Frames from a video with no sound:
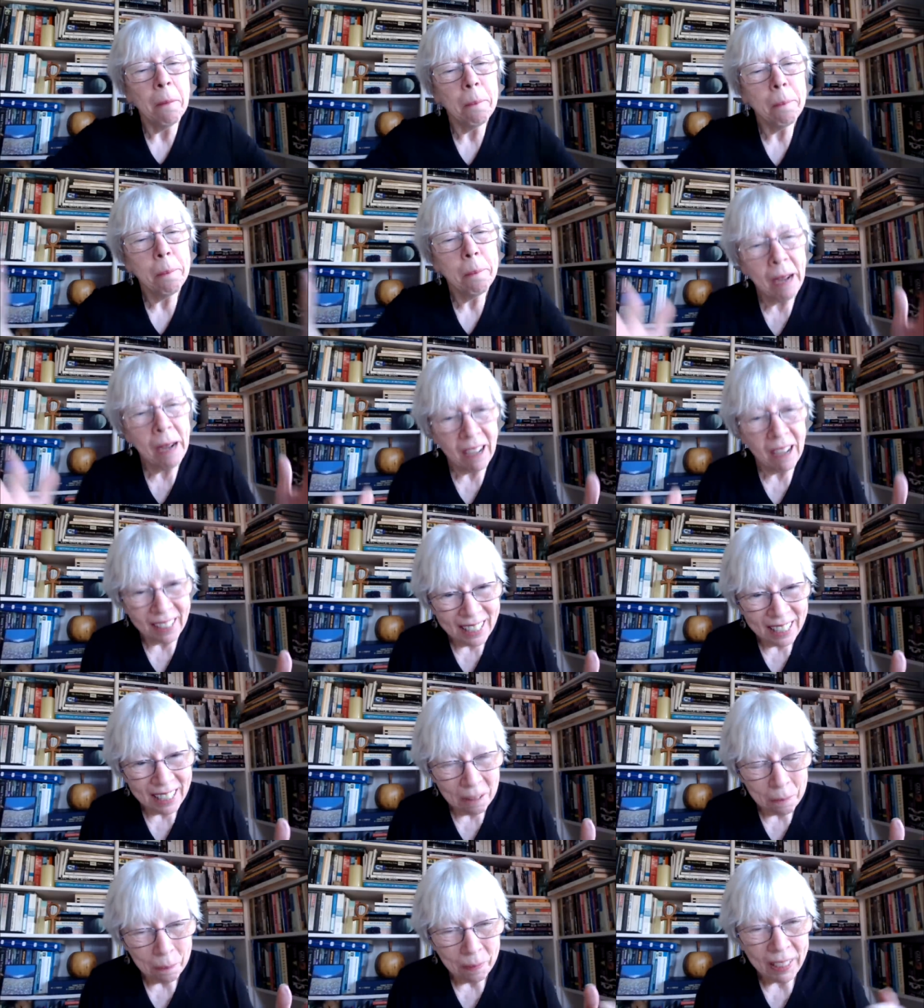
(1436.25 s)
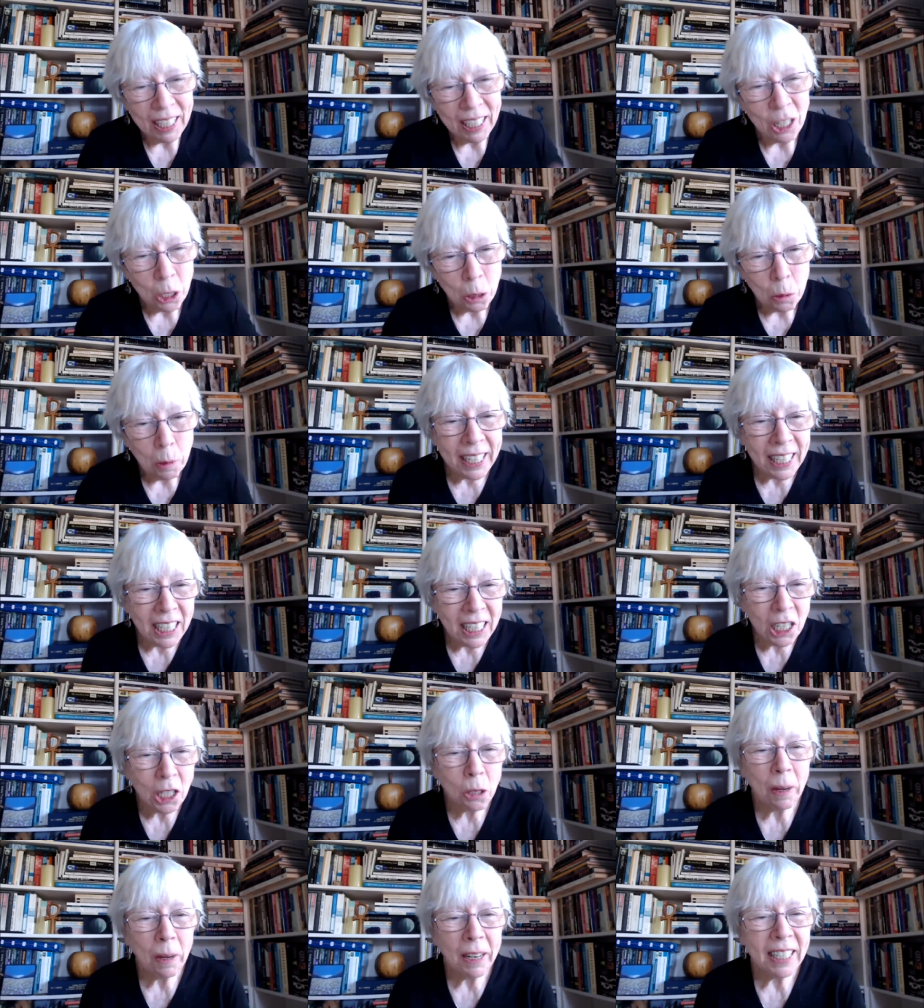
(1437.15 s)
but in
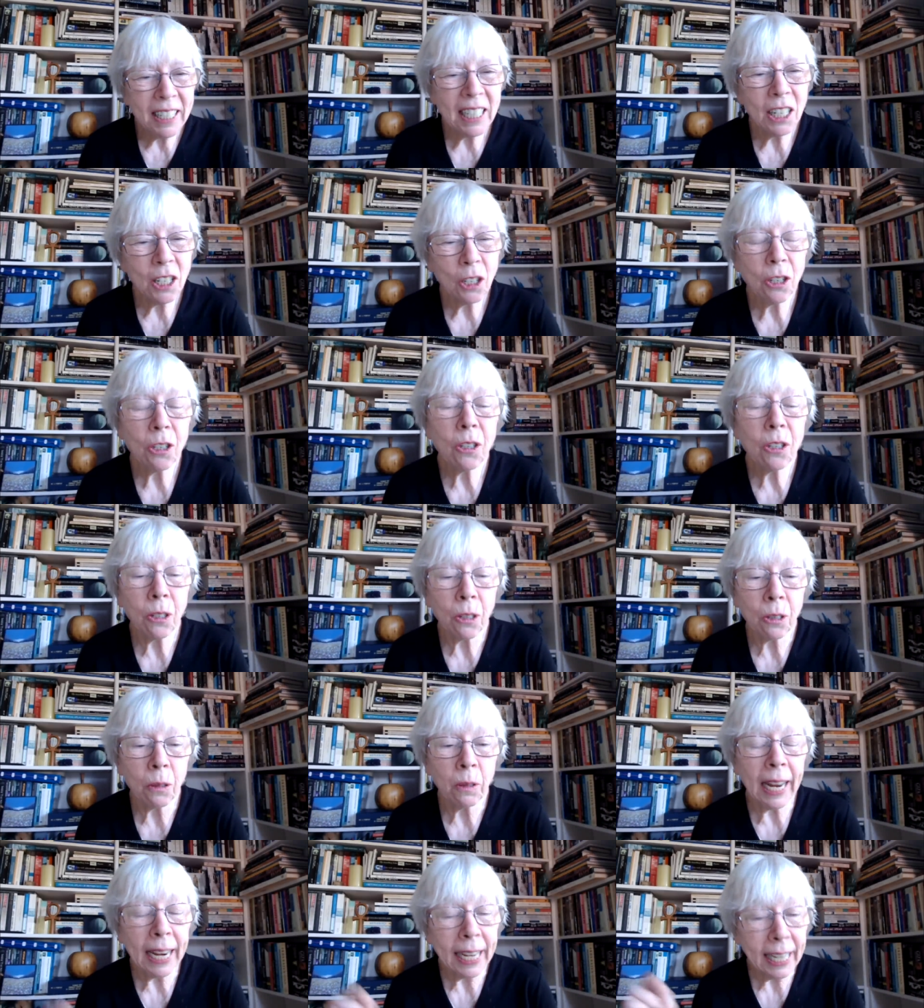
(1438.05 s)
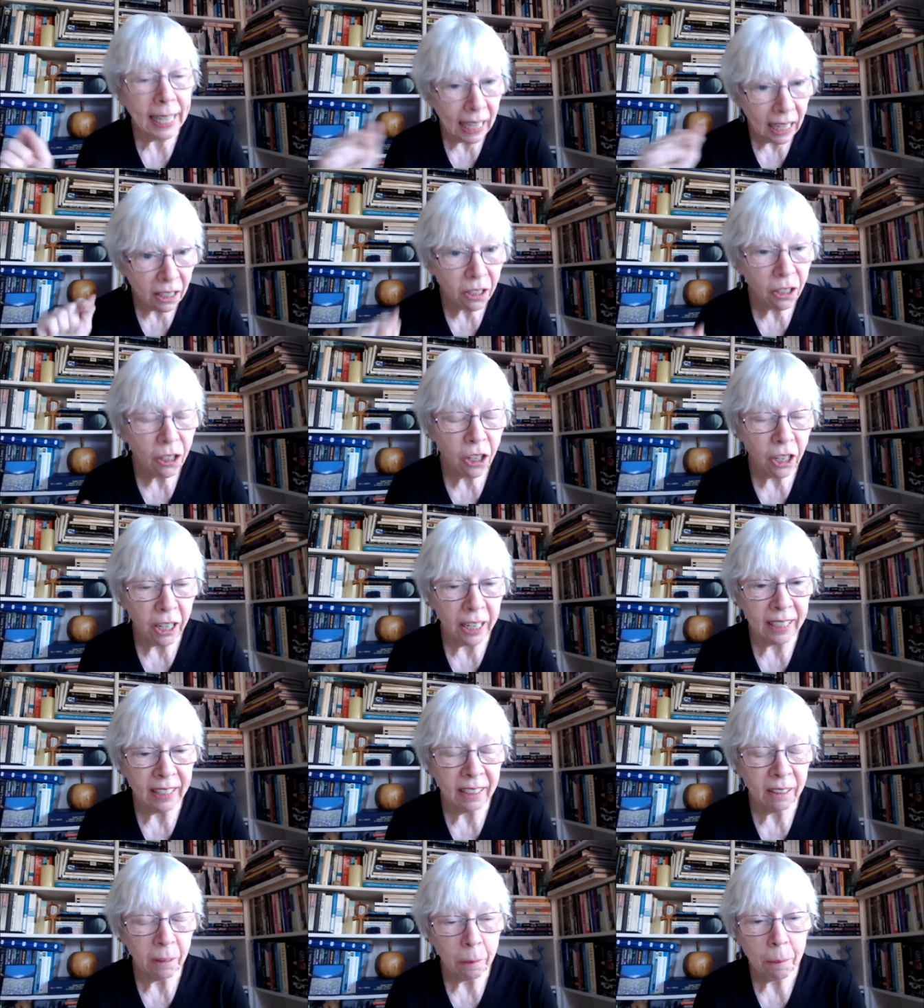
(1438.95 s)
2022 late last
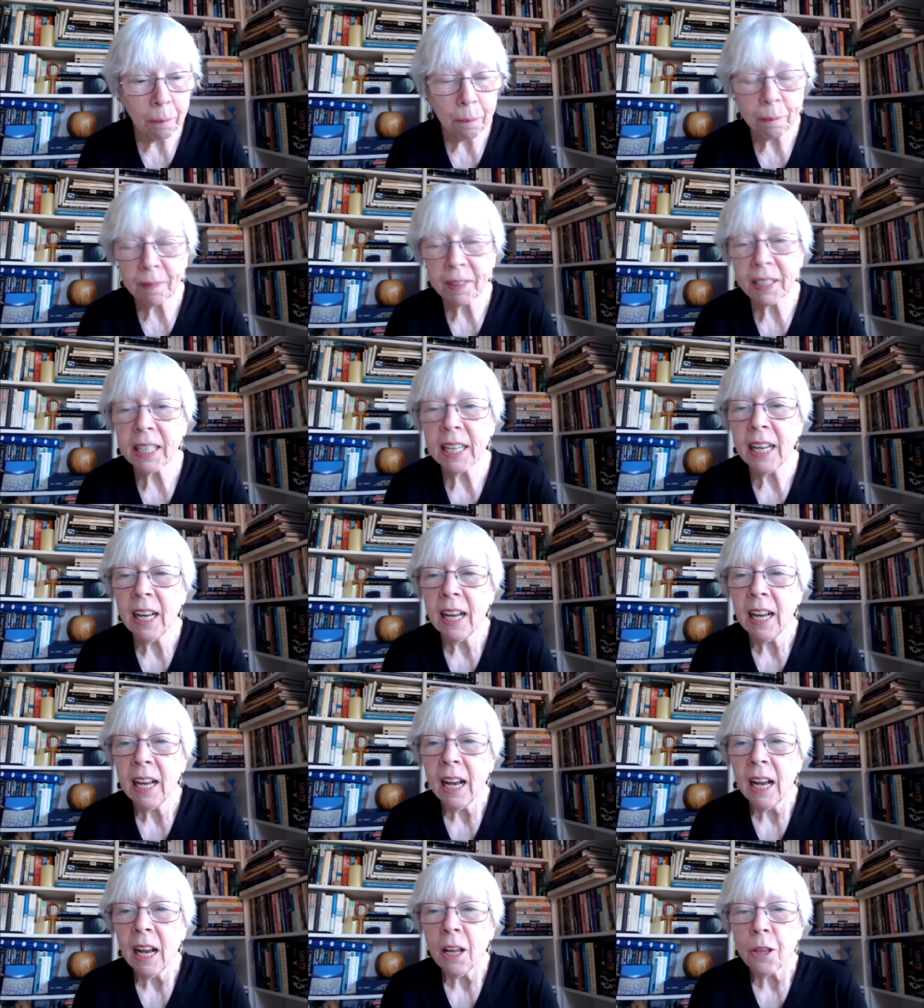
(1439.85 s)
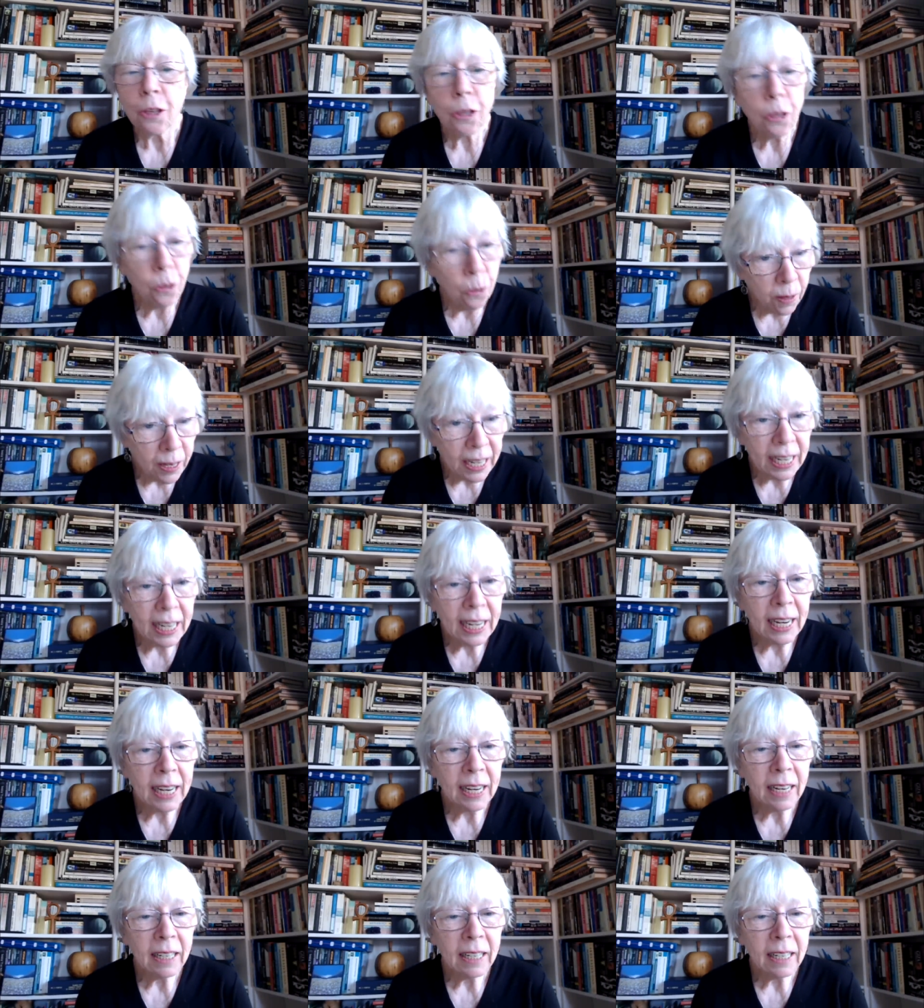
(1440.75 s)
year three